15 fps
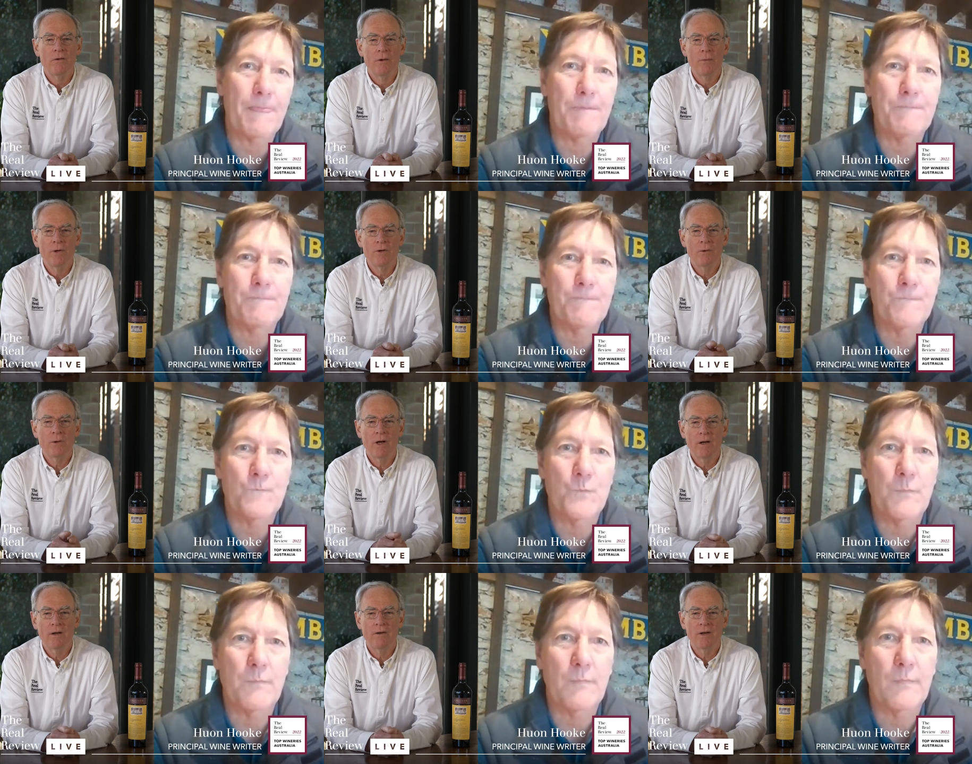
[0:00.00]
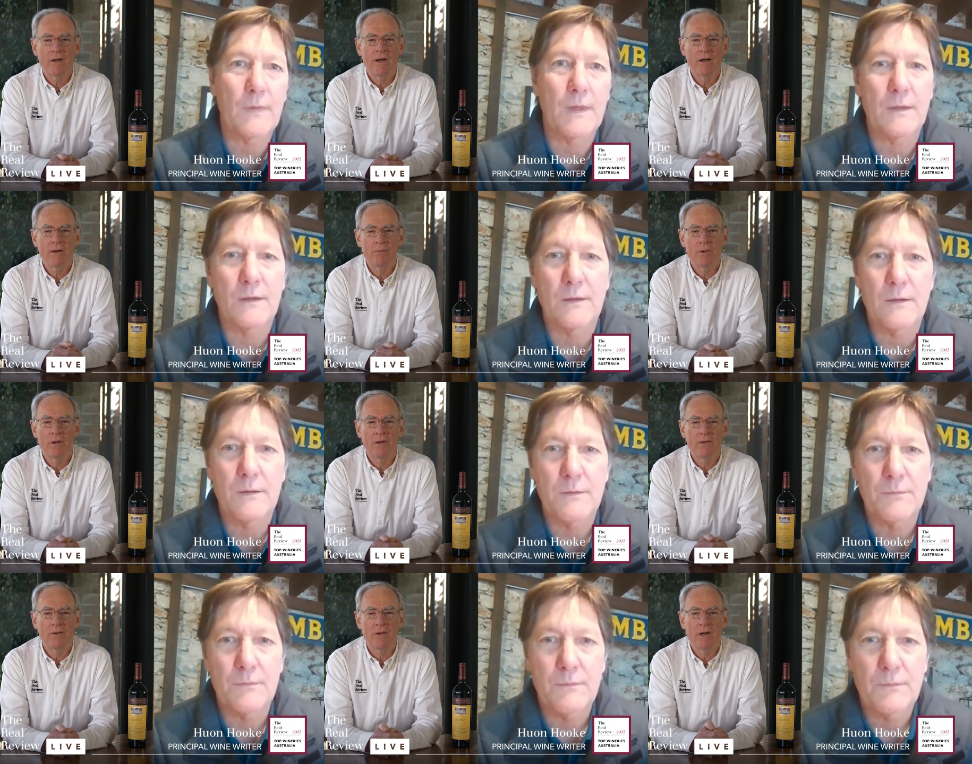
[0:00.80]
Speaker 1: So we're talking today
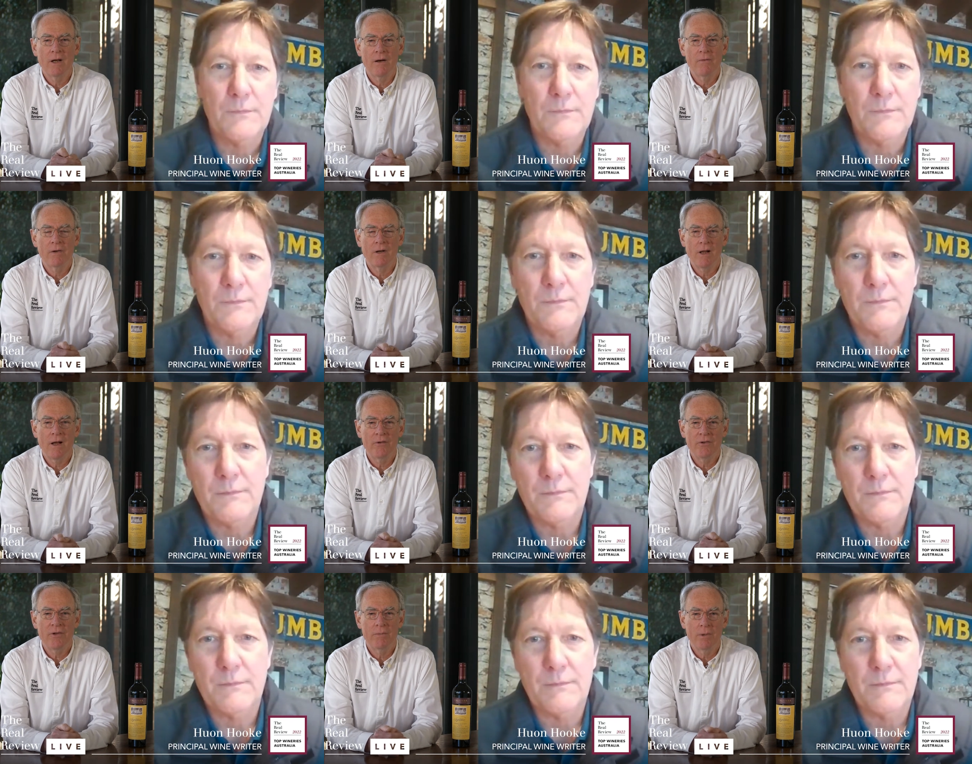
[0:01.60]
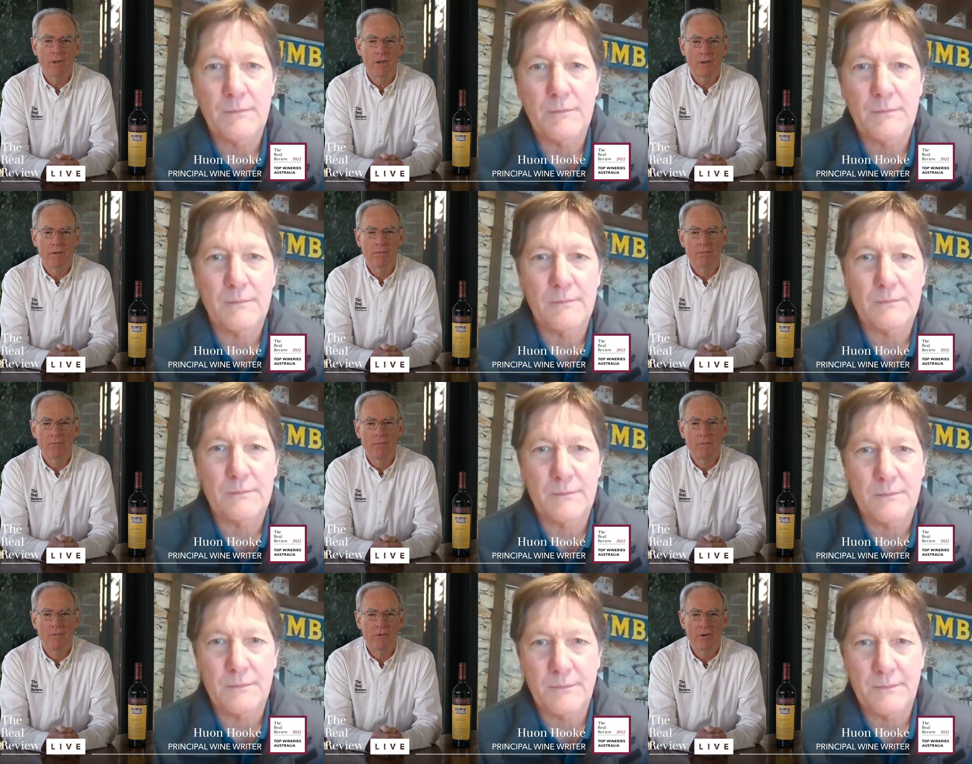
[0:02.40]
with Kevin Glastonbury,
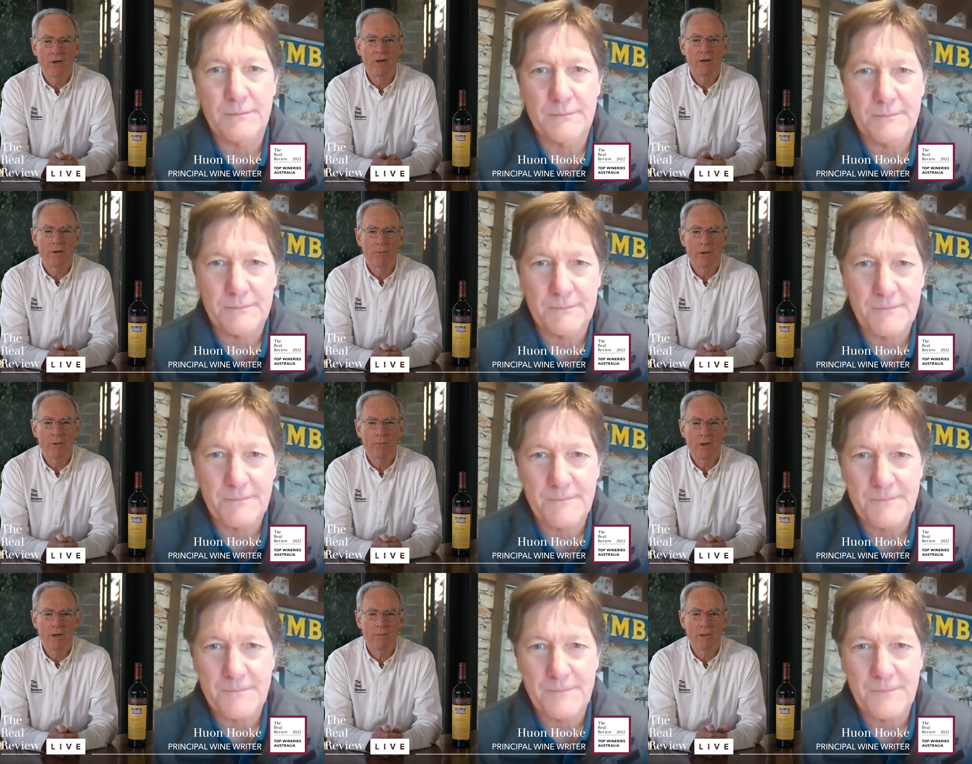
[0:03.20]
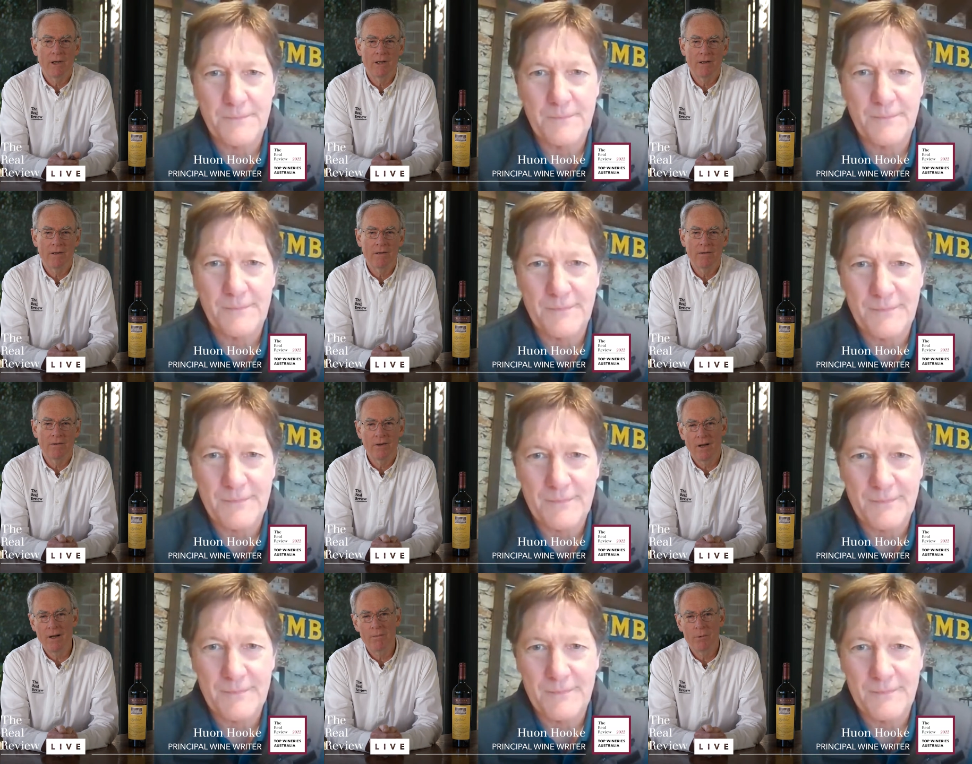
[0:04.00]
senior red
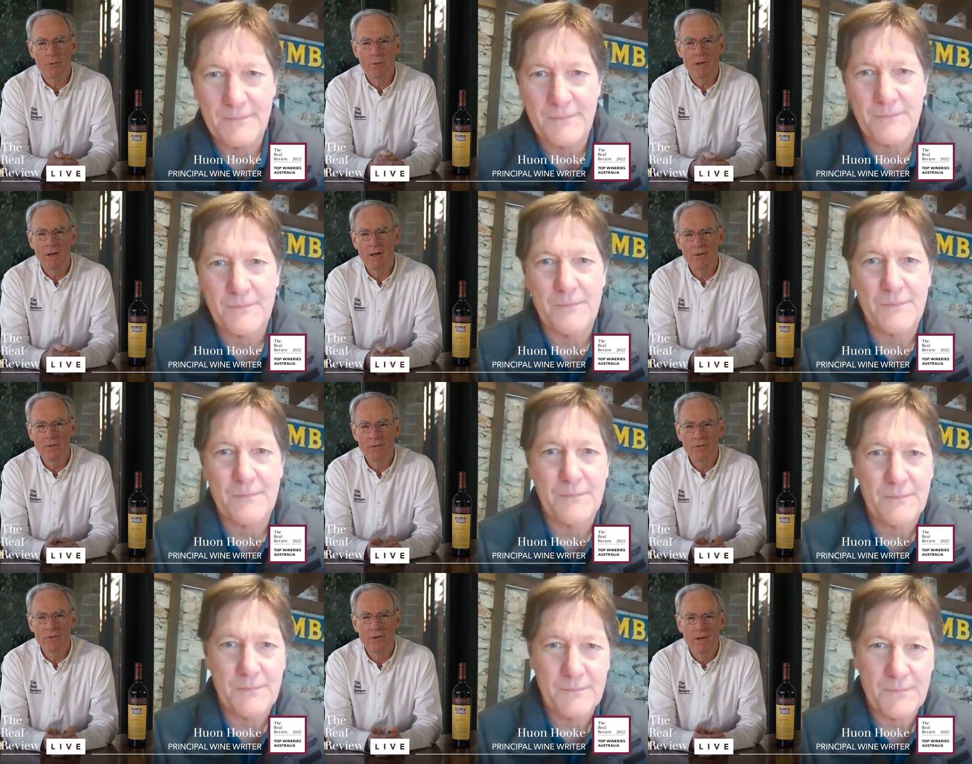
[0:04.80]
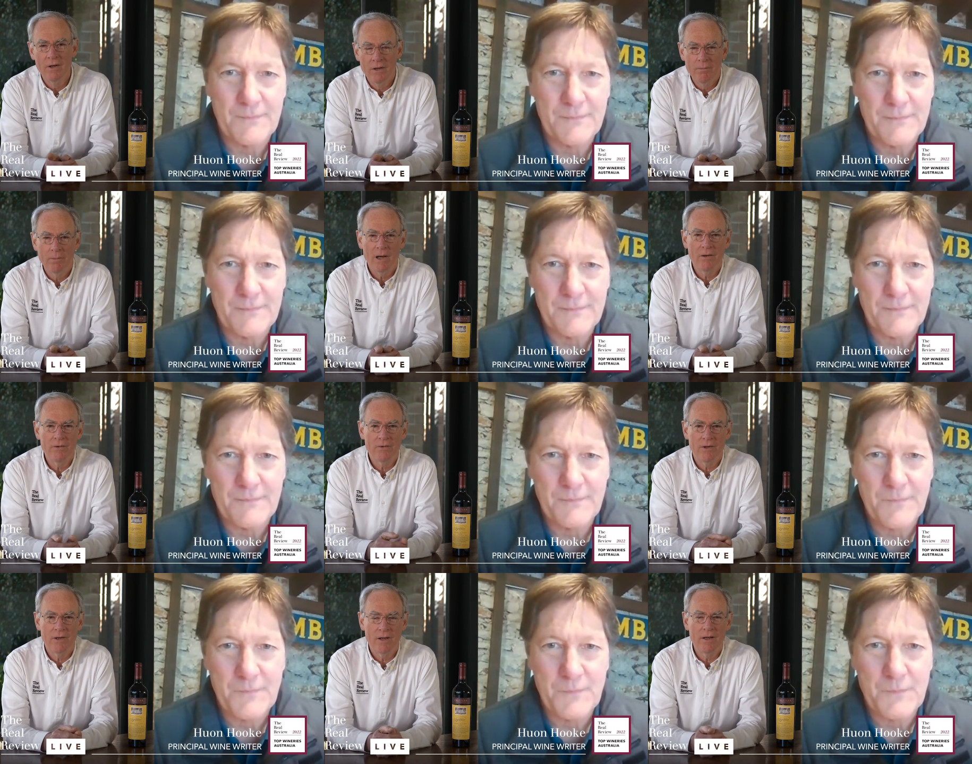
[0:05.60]
winemaker, Yalumba Wines,
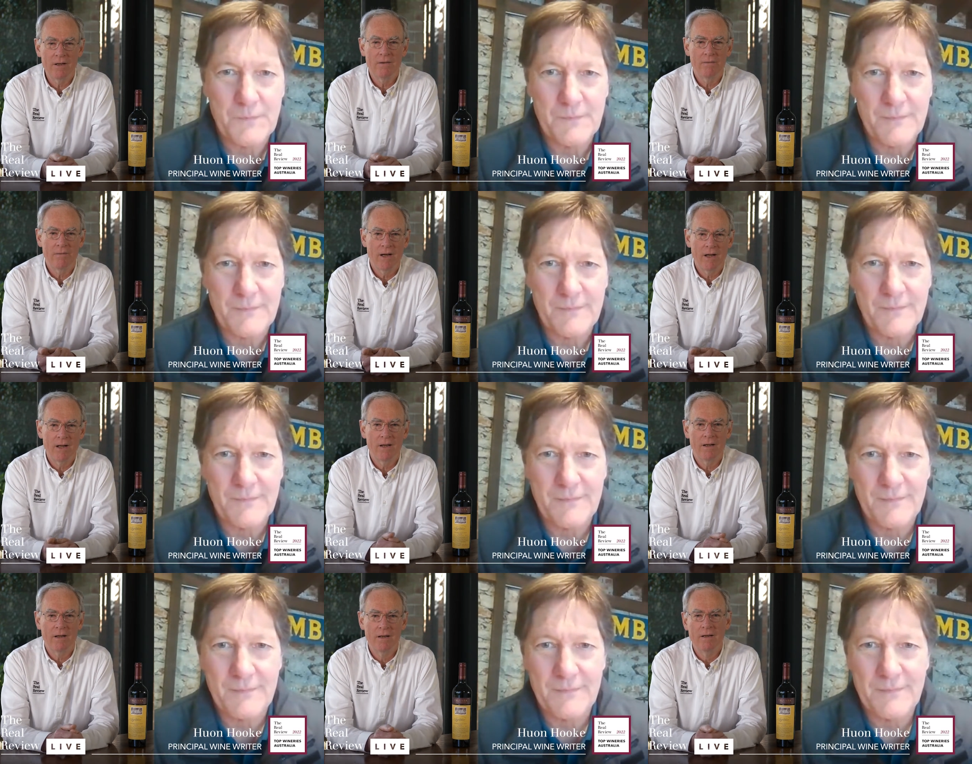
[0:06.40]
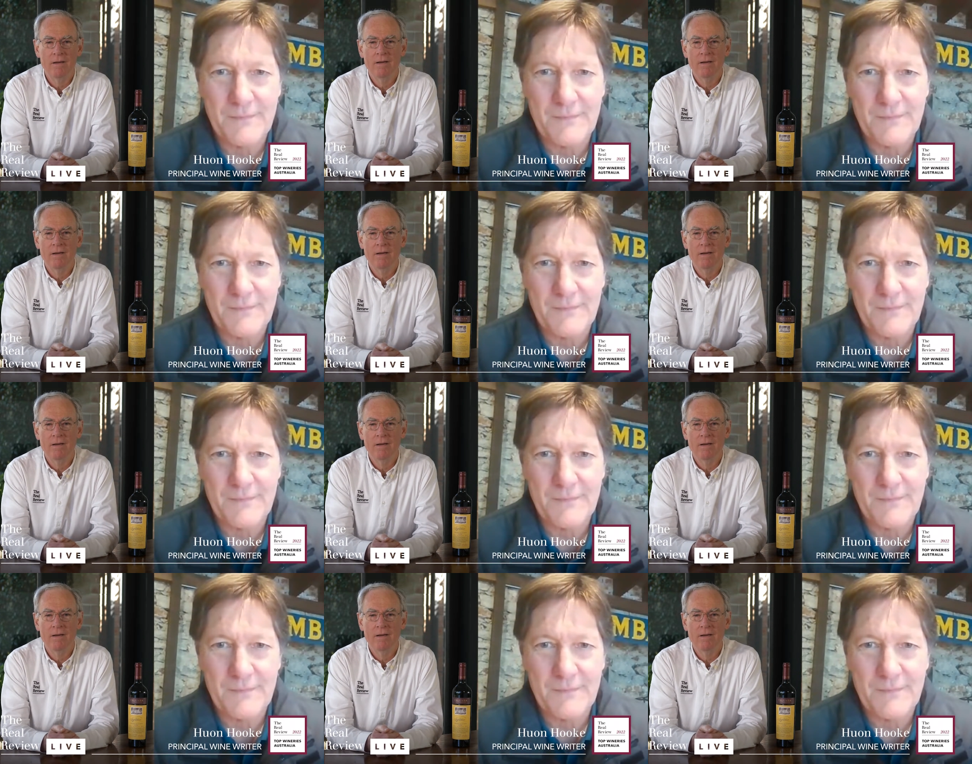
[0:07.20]
based in Eden Valley.